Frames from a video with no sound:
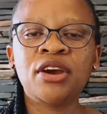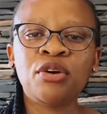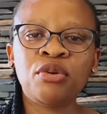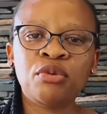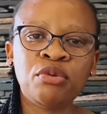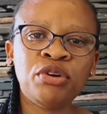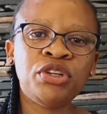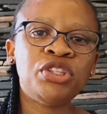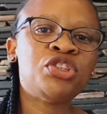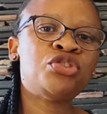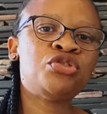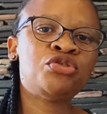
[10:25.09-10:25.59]

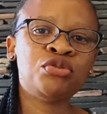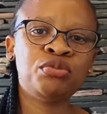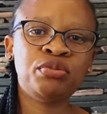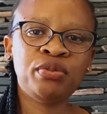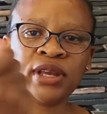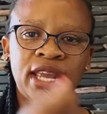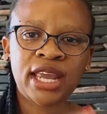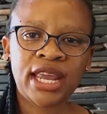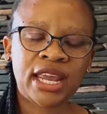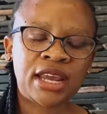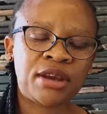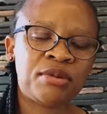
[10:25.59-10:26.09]
which should
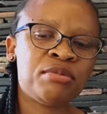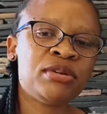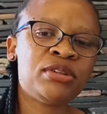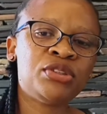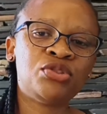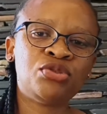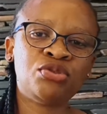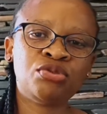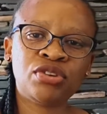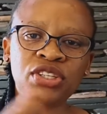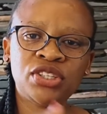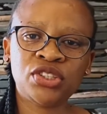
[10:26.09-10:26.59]
be able
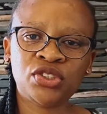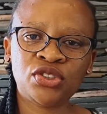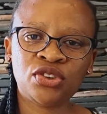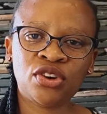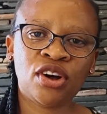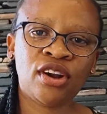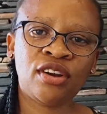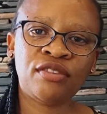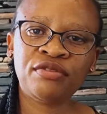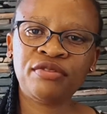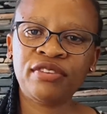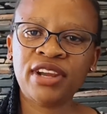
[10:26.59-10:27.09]
to
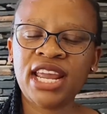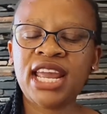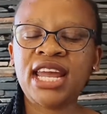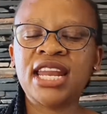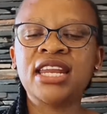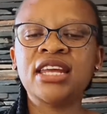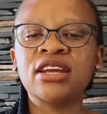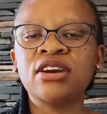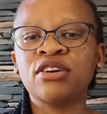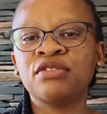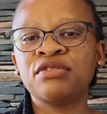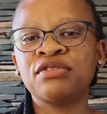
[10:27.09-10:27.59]
resolve
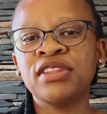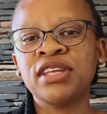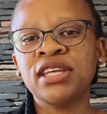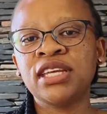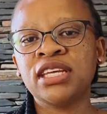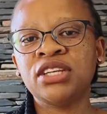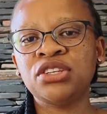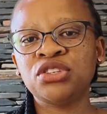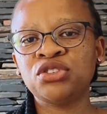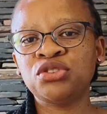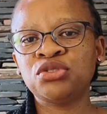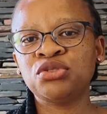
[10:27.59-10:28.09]
any of the
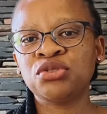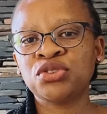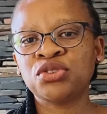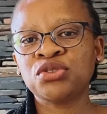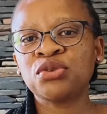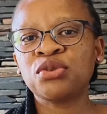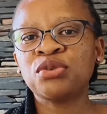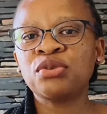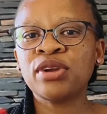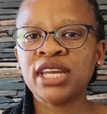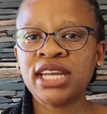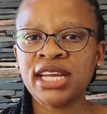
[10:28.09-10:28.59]
issues
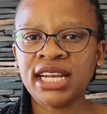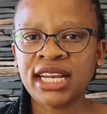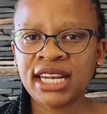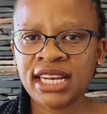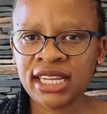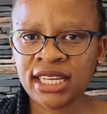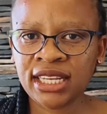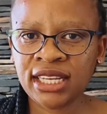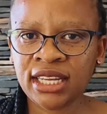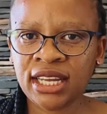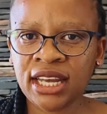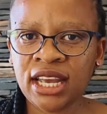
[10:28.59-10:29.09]

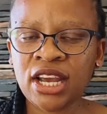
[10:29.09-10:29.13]
quickly.